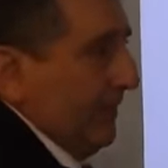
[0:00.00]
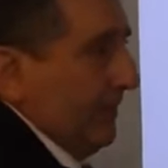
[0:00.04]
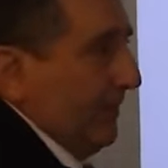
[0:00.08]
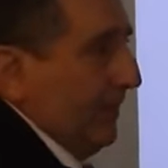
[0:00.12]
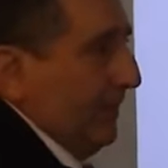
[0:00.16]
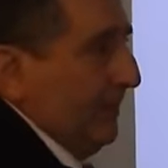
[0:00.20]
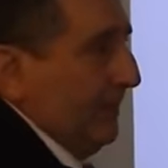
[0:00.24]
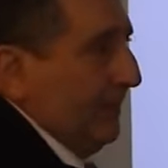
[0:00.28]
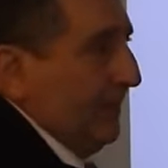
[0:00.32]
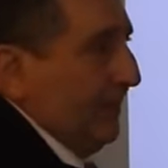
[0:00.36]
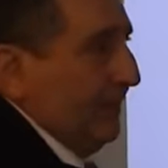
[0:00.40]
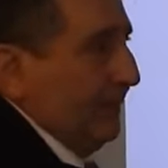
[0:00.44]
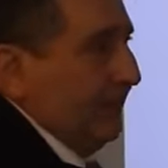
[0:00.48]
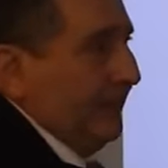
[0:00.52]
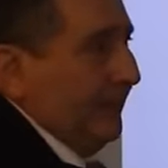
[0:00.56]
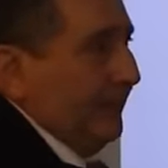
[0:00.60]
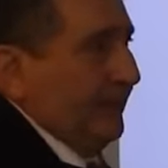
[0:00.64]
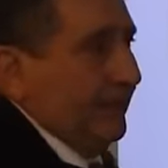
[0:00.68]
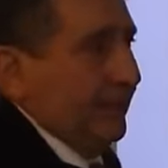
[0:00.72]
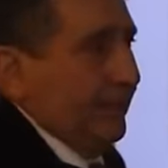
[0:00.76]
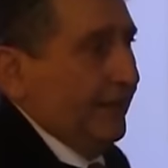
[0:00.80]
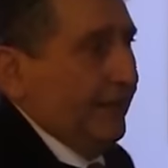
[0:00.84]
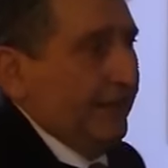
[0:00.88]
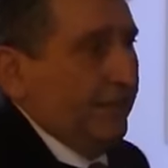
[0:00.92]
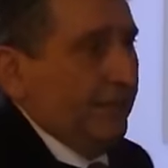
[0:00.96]
And in
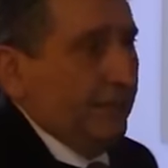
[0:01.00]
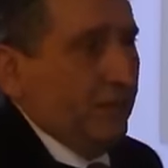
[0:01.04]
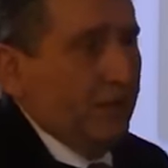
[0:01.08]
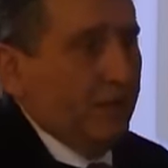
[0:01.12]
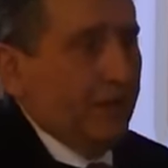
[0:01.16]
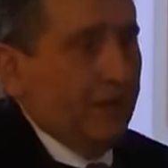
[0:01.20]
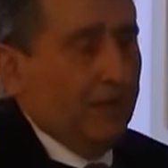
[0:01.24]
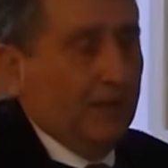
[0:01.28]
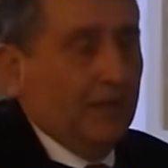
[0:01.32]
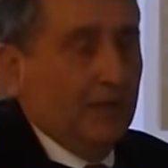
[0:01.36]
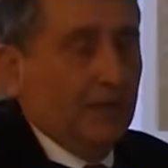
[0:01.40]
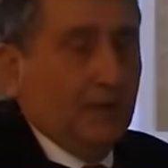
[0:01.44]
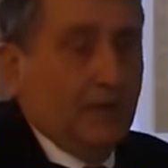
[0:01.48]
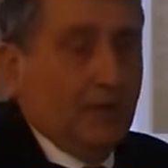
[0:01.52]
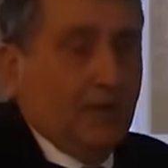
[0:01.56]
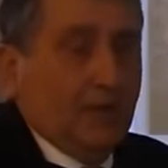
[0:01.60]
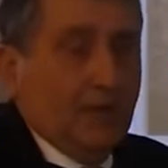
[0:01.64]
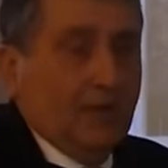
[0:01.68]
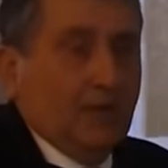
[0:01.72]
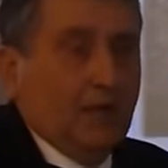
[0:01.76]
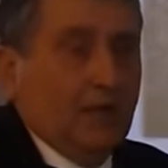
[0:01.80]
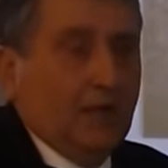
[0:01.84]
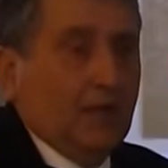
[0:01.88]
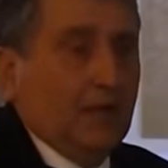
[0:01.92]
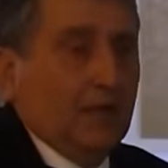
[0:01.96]
1991,
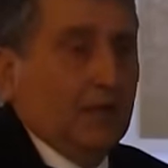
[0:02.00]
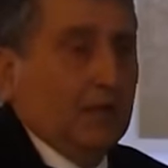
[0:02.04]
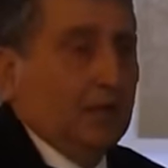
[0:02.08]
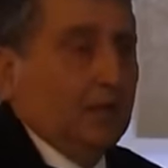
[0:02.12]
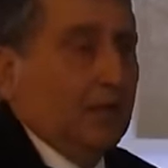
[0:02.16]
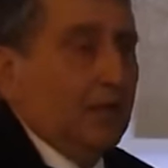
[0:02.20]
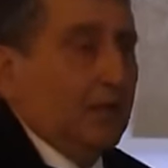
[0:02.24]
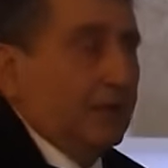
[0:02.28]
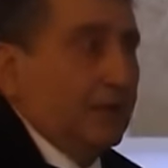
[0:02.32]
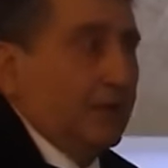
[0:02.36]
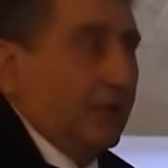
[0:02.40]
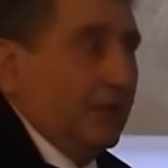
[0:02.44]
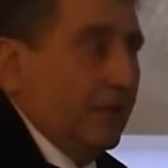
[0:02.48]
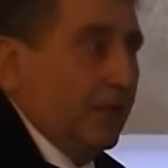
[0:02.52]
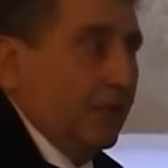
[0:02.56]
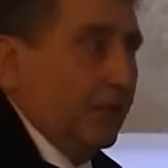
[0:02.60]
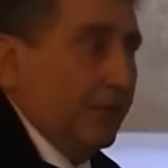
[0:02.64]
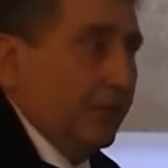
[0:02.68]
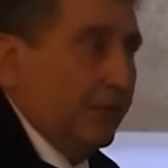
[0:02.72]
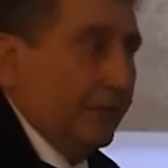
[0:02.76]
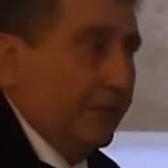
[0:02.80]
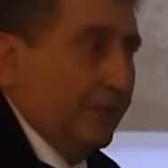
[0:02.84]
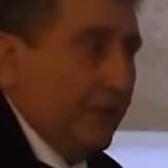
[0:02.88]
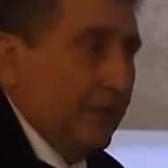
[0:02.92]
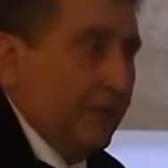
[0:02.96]
uh, Dr.
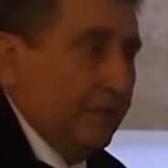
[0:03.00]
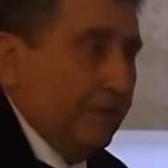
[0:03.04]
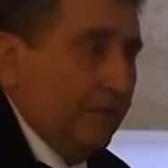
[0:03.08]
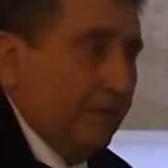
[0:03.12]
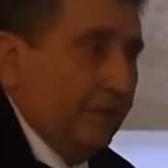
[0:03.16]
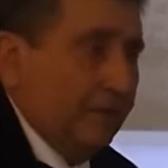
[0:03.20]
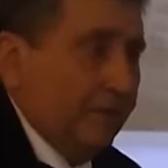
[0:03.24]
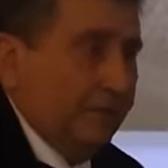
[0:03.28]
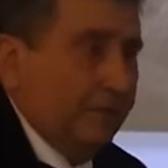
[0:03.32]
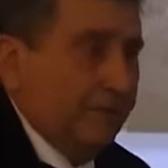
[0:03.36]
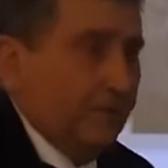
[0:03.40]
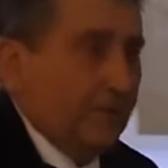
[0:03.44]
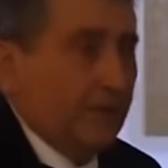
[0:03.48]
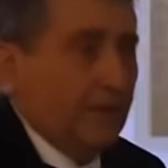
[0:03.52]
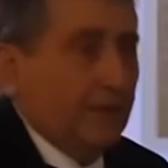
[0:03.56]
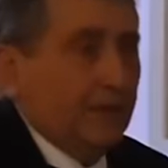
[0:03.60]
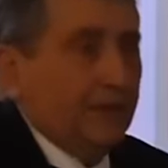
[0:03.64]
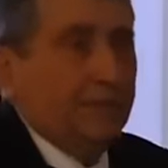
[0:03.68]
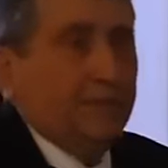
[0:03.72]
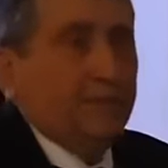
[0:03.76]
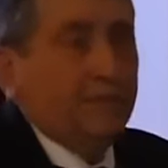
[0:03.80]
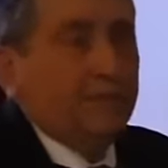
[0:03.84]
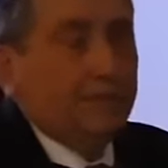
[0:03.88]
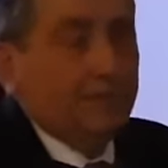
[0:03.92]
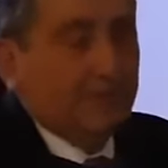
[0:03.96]
Geli Ryabov
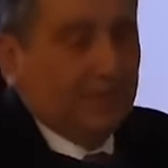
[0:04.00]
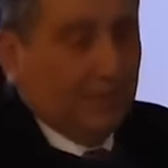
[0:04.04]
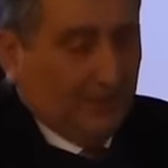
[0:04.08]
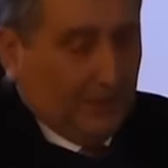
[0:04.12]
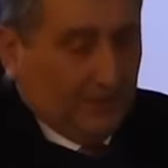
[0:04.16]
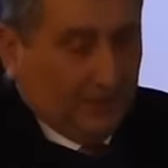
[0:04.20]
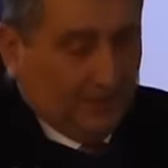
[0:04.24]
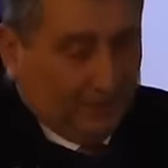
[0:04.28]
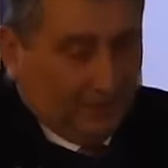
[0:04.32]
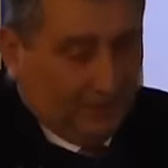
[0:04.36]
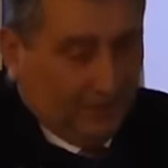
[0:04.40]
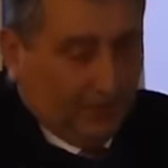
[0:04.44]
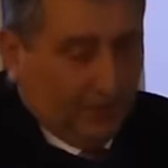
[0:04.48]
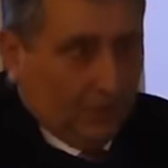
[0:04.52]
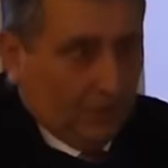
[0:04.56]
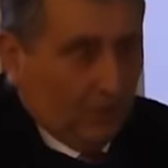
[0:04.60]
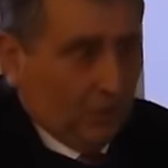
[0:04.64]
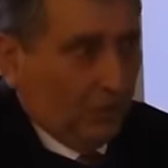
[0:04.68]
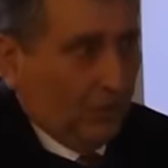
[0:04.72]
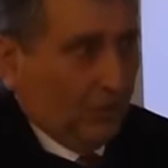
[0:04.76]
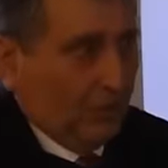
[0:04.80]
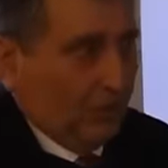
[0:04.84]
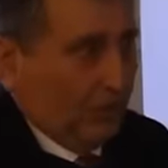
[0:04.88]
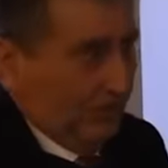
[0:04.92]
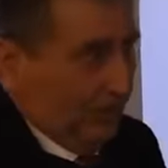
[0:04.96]
uh, uh, told
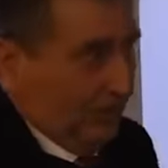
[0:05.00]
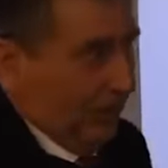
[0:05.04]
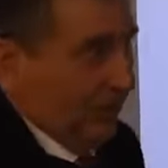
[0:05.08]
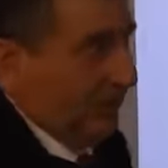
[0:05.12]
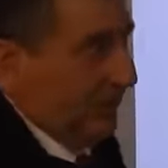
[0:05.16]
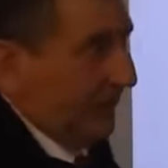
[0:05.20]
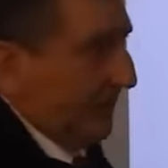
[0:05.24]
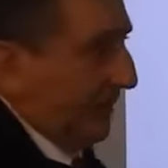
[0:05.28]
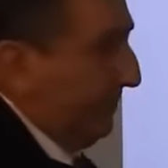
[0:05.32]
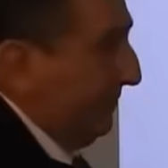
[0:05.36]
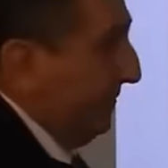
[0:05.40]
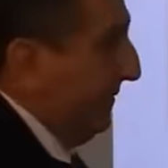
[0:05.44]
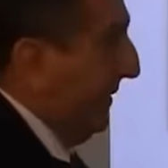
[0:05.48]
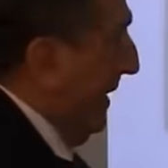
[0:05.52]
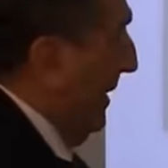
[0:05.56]
the world what they